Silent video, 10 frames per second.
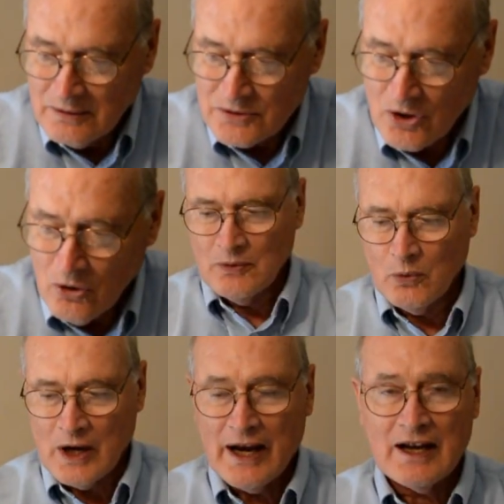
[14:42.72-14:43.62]
So
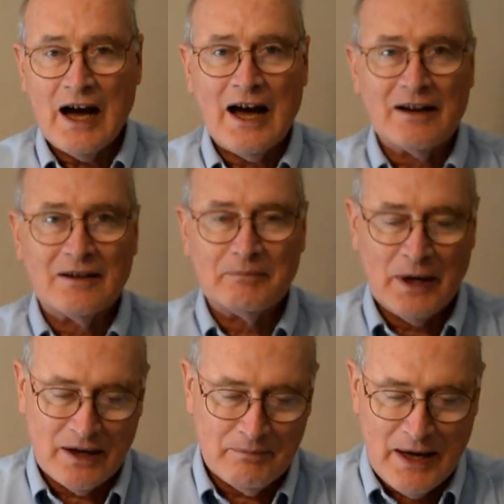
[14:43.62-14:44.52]
what I got
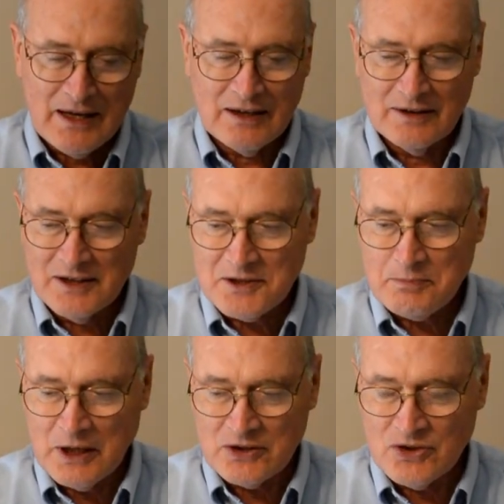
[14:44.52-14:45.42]
by making this
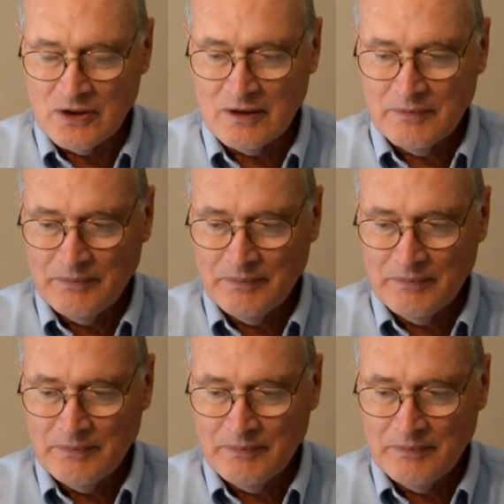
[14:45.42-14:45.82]
picture